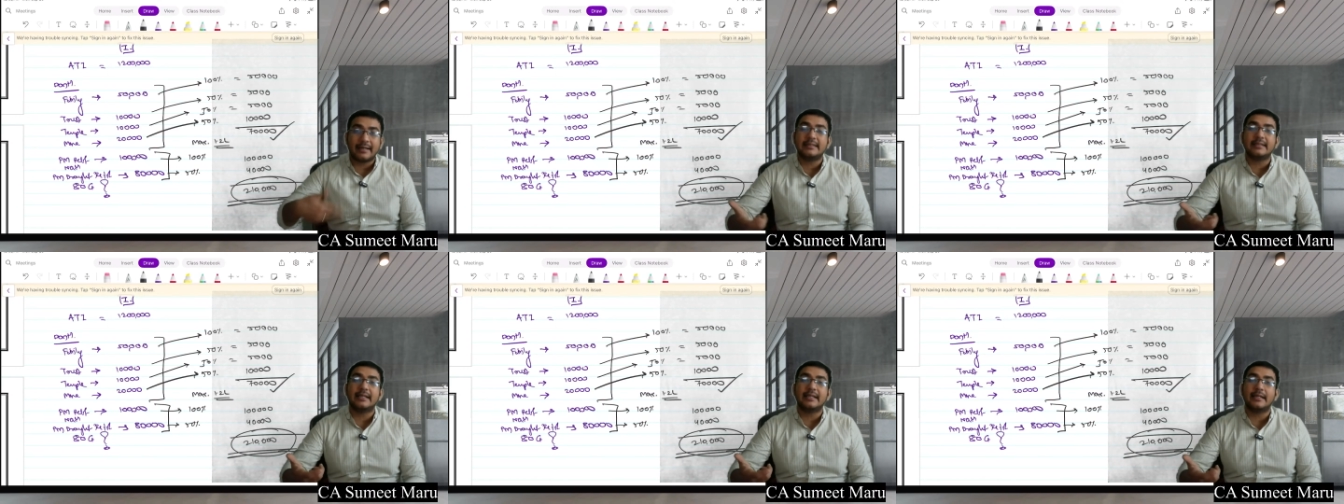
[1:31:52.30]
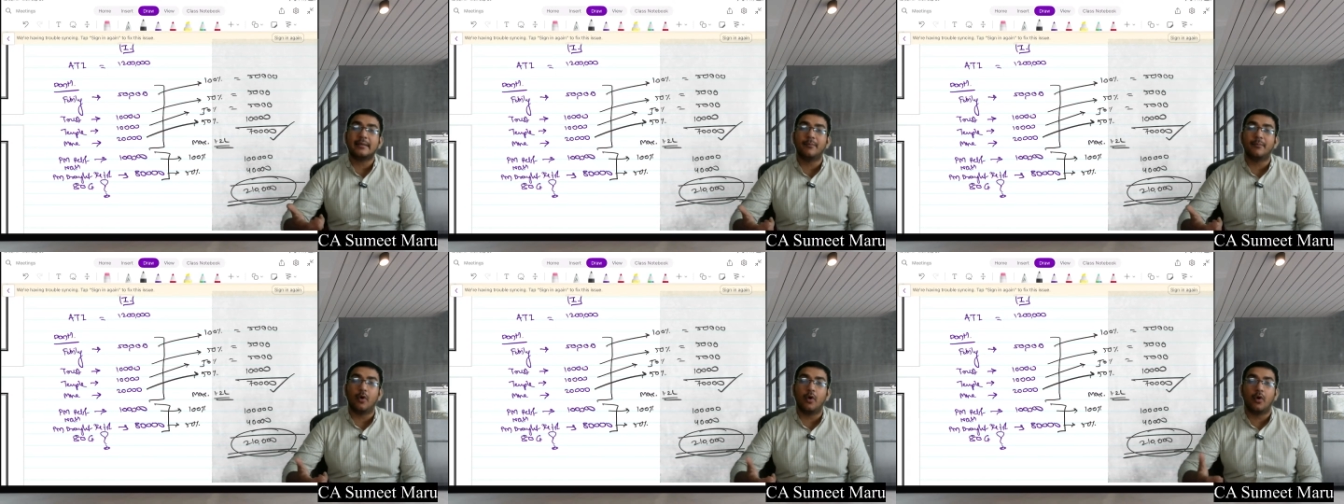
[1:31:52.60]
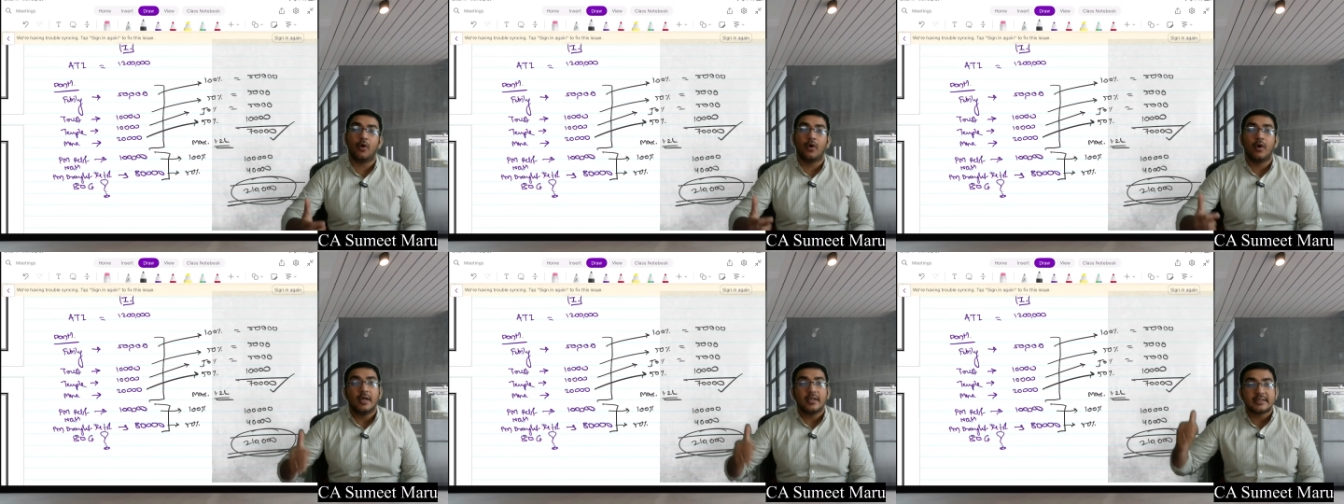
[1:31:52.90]
it
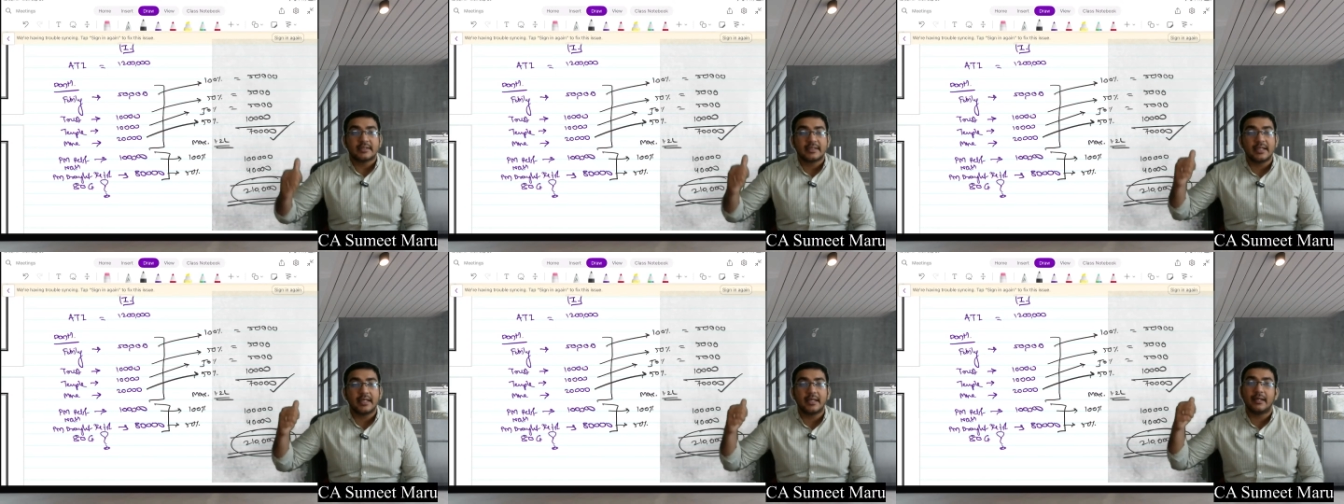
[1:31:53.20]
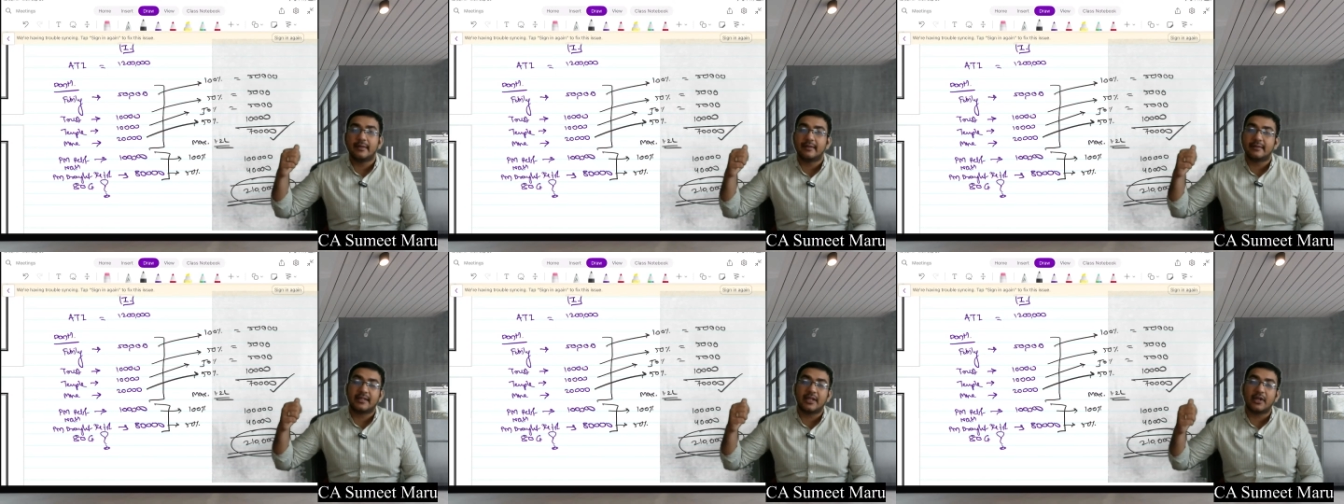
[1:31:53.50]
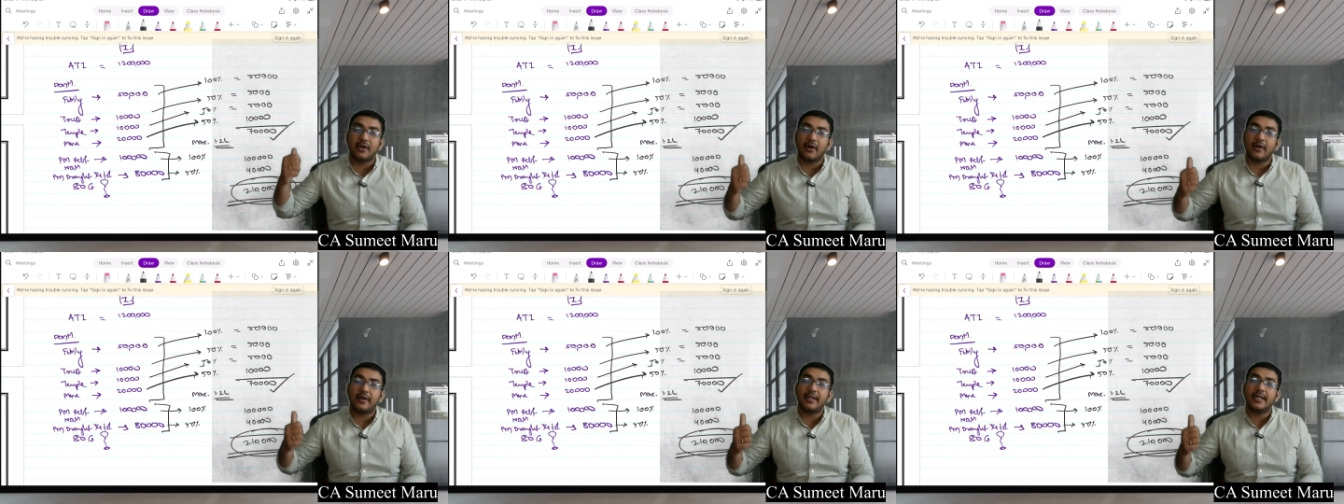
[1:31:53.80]
more. See,
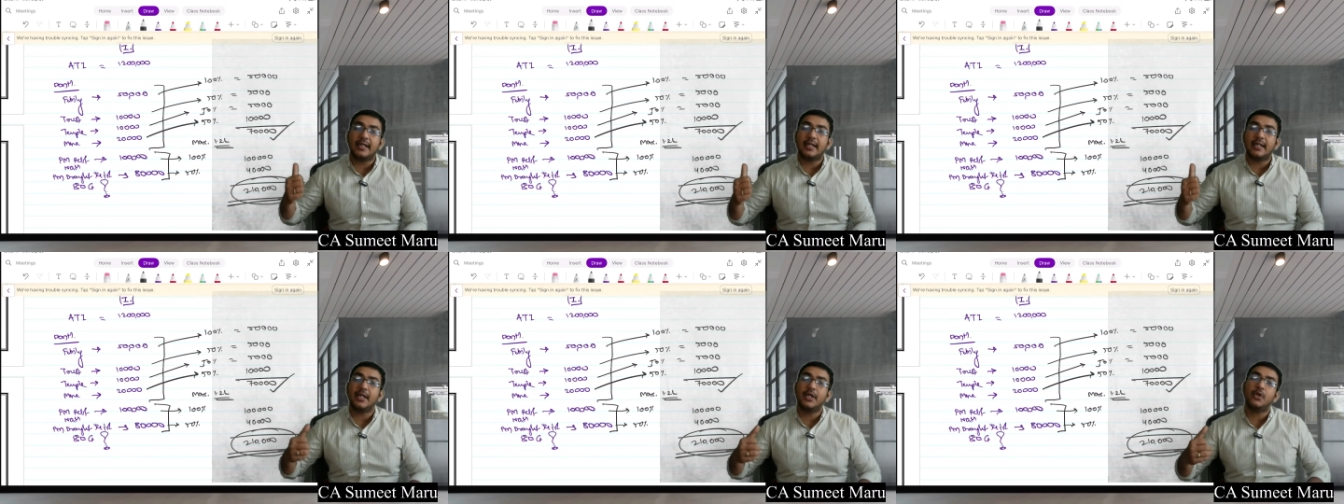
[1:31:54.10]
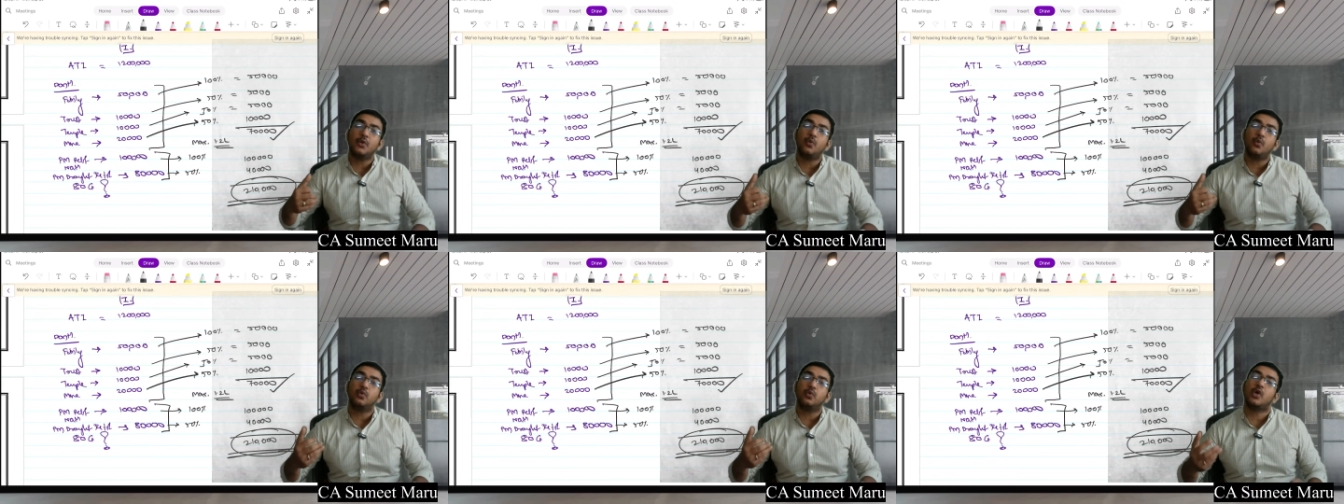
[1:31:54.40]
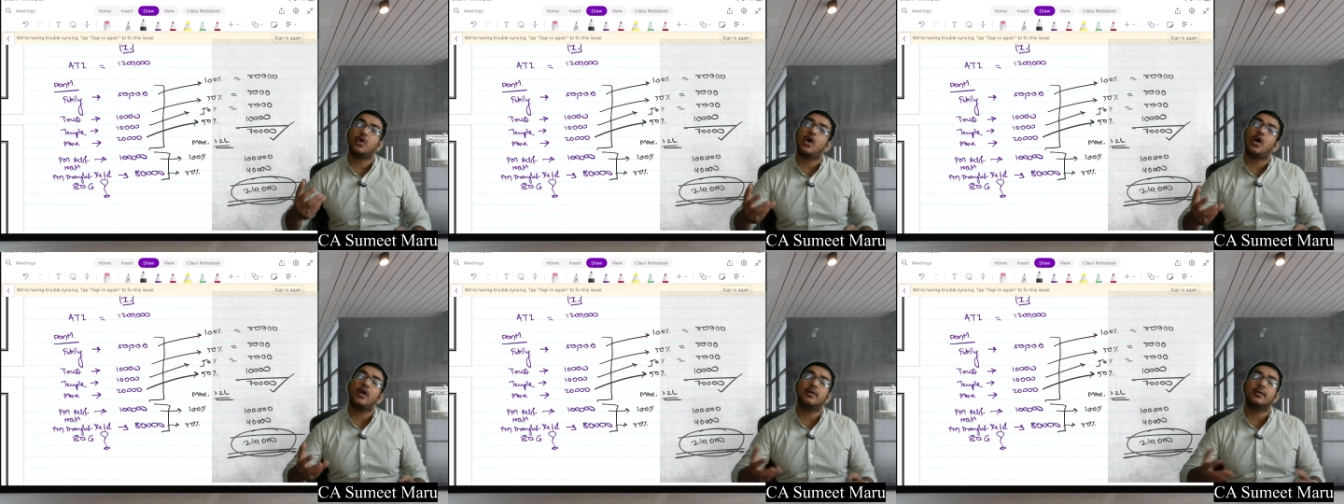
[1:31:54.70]
theoretically you
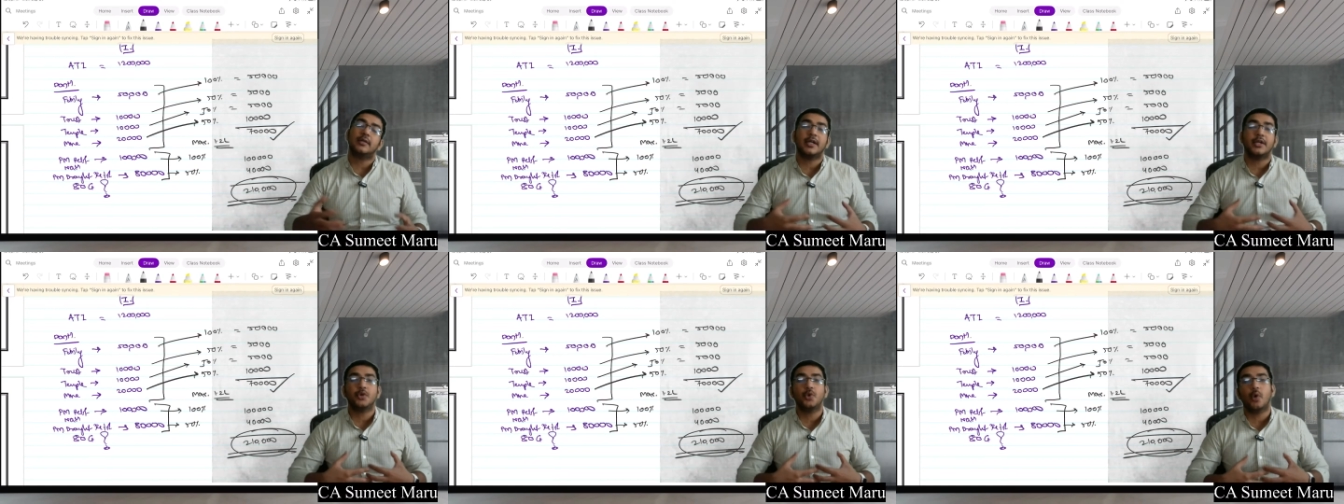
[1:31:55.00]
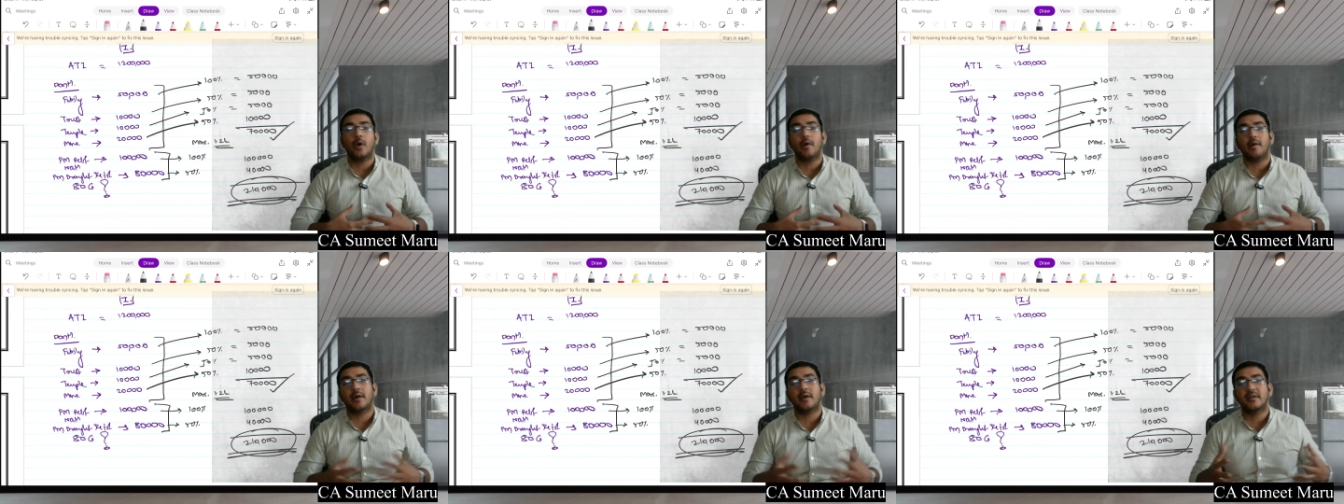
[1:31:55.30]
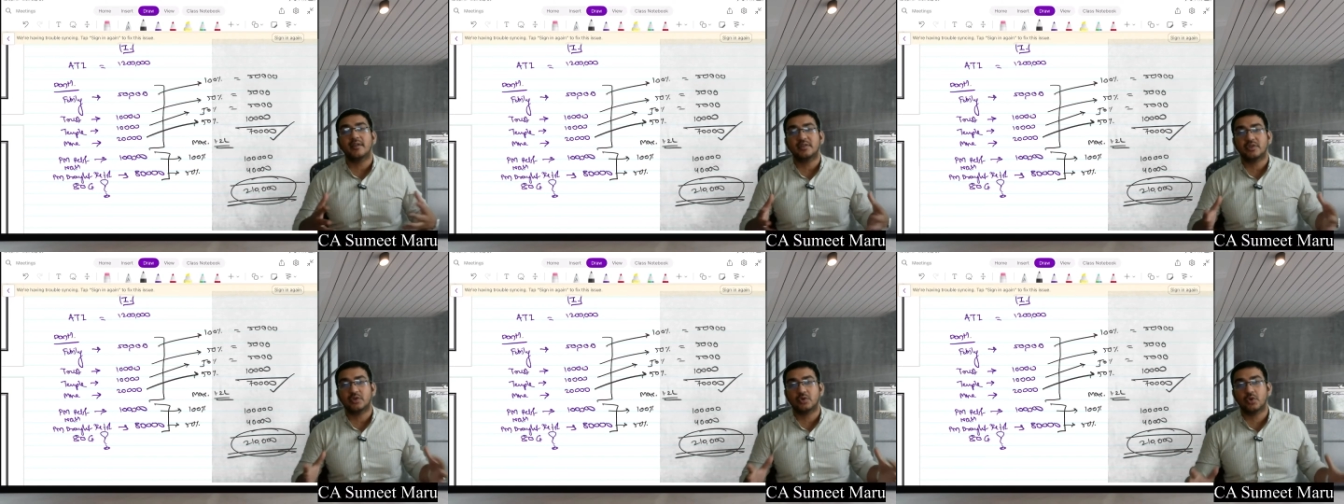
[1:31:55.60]
thought that you had
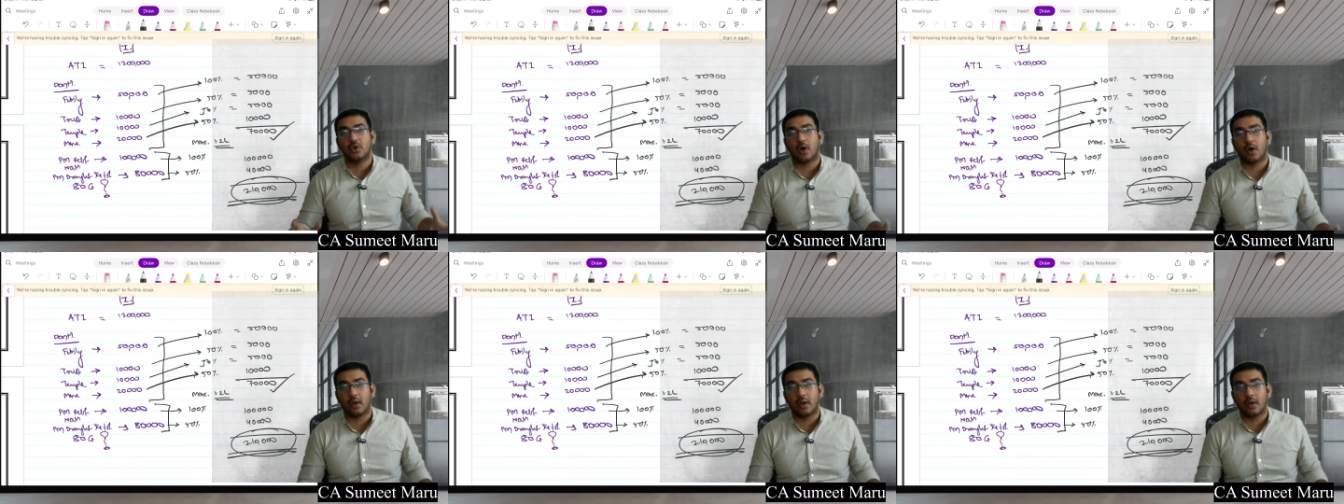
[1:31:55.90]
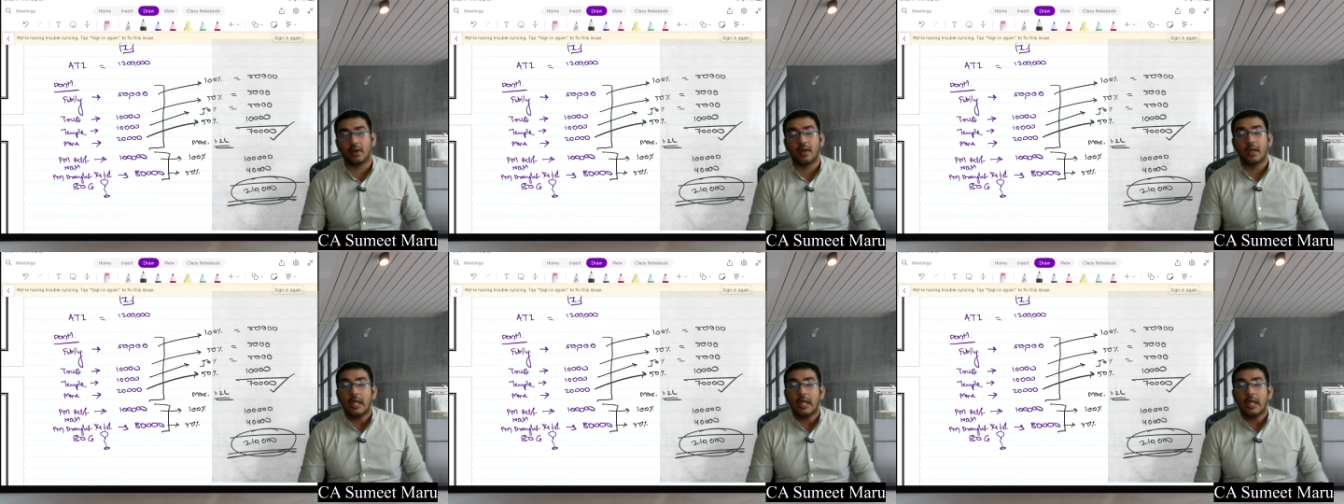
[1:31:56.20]
understood all,